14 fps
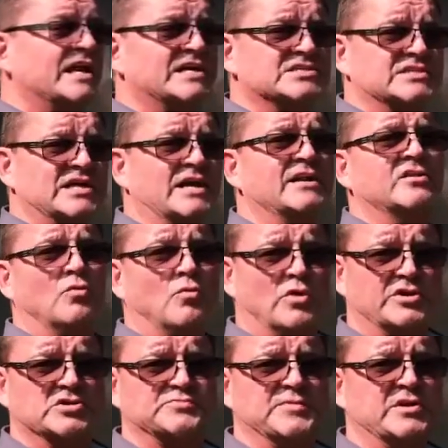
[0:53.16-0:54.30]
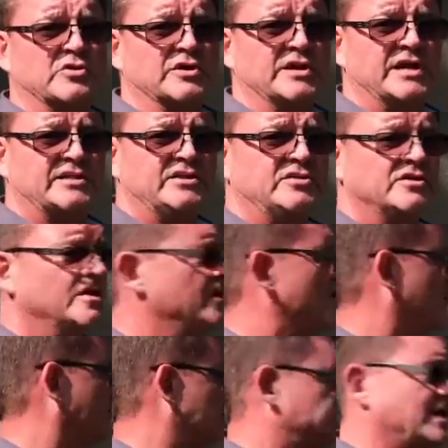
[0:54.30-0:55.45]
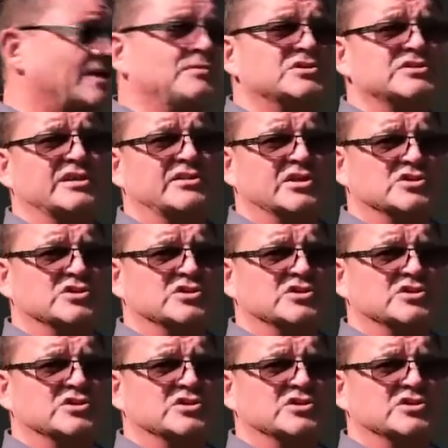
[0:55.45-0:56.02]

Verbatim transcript: that is done and the water has been connected, we establish that